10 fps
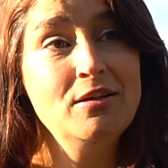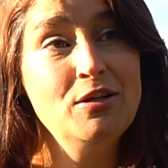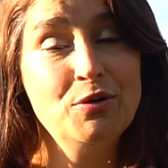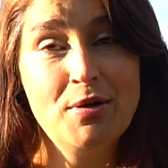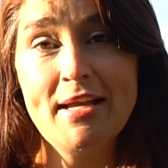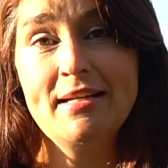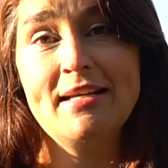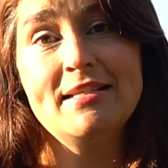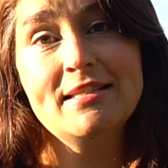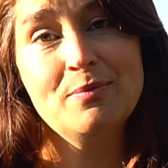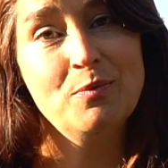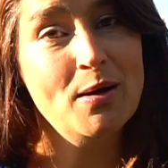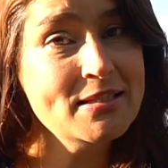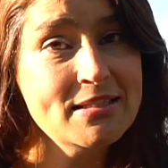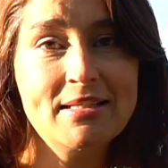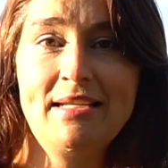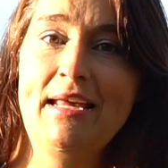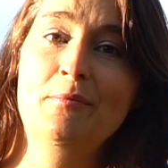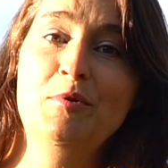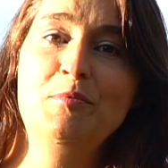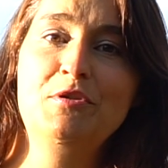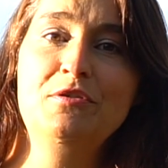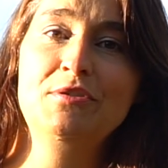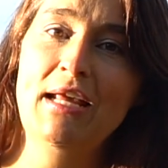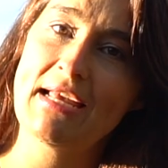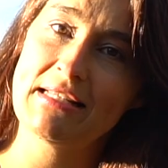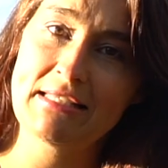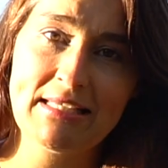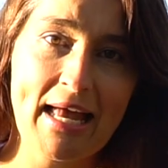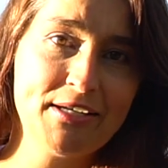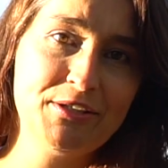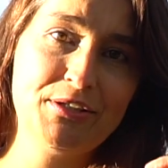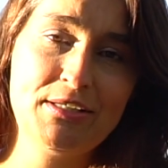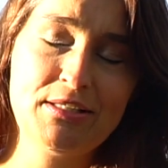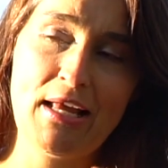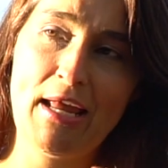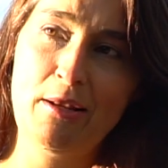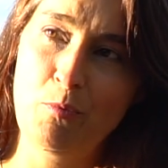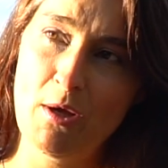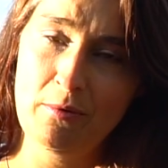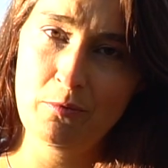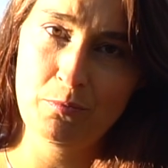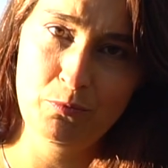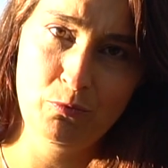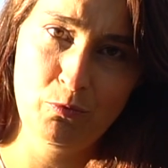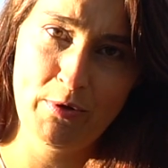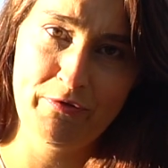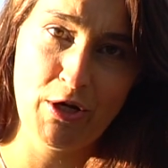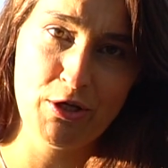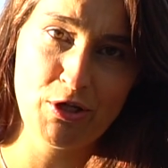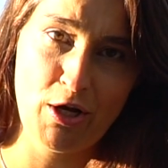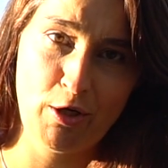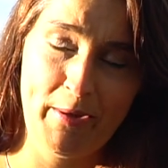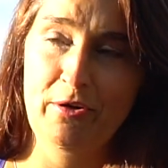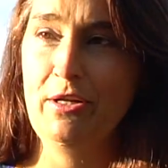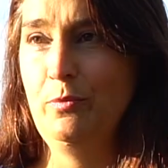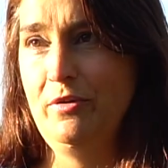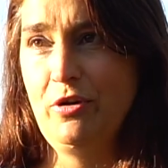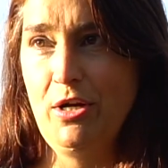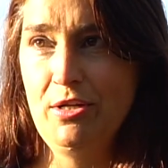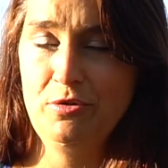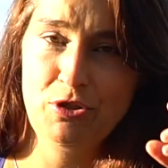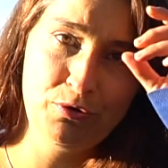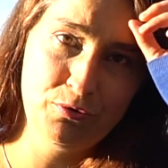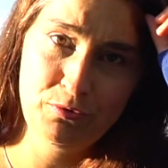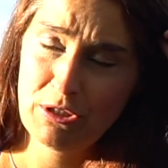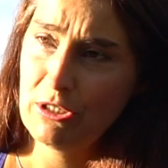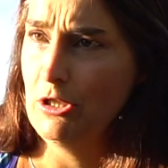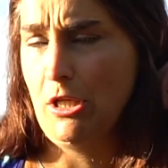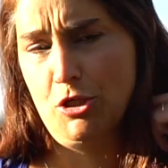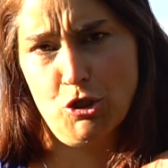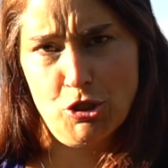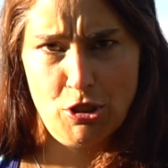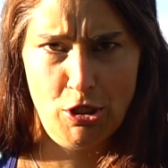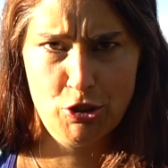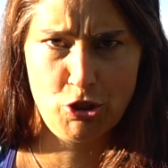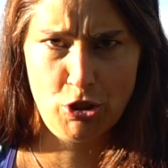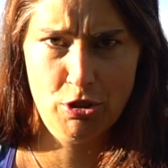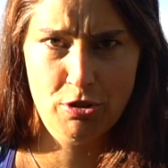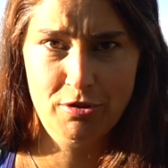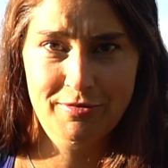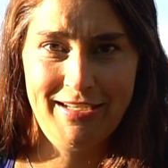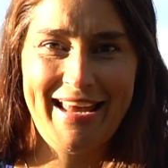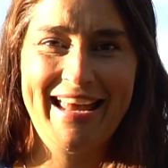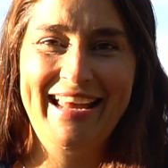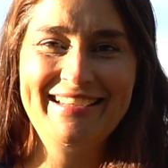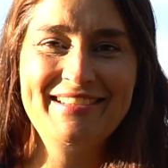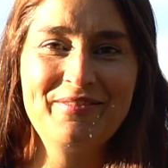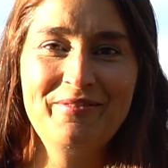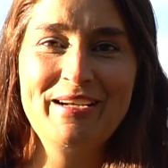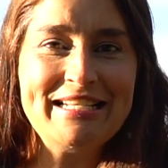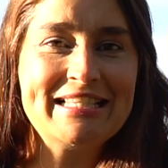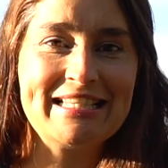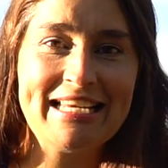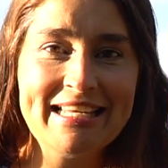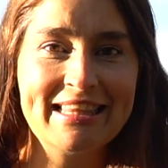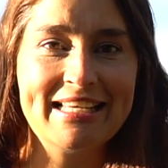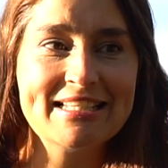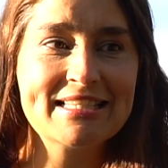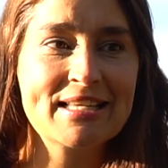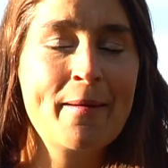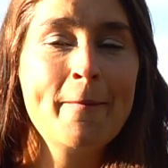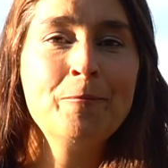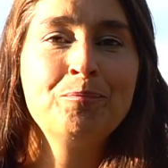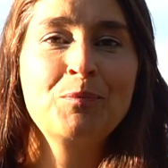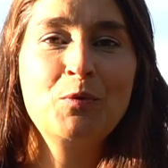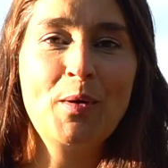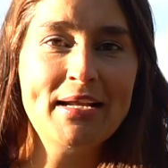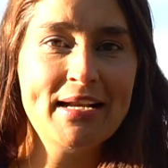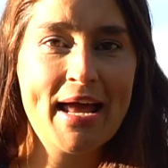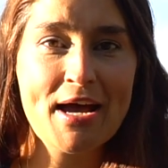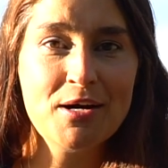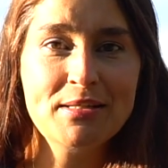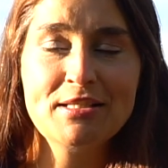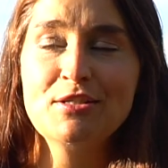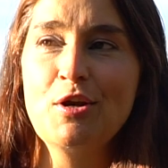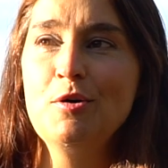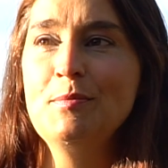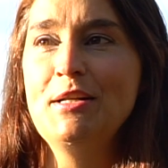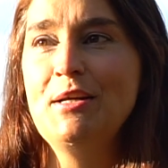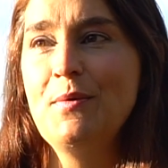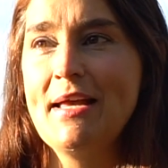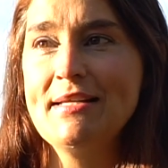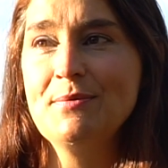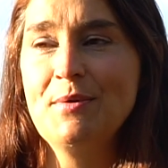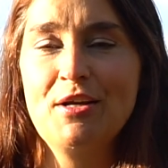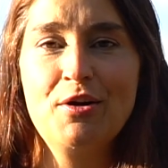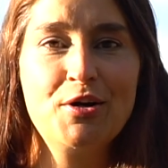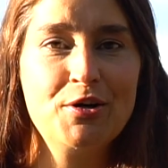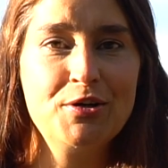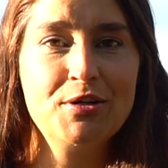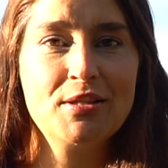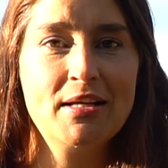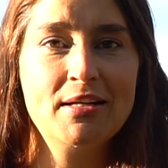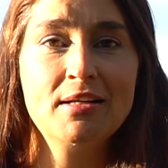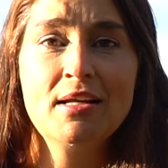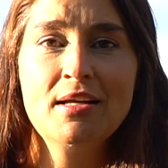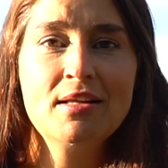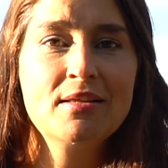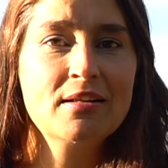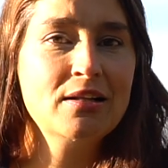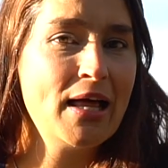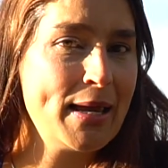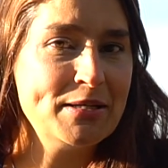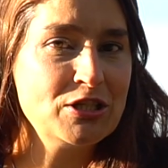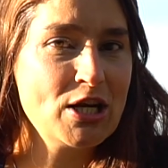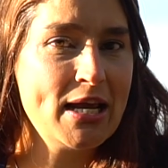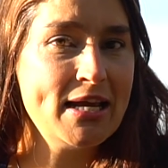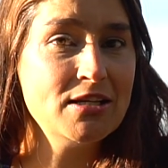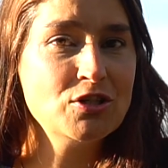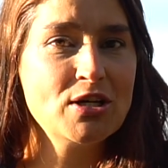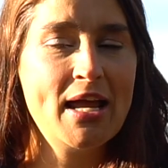Uranus wants the dam removed and Saturn is saying, well, we've got to talk about it. We've got to do legislation. And we see this right now in so many ways with our Earth and climate change.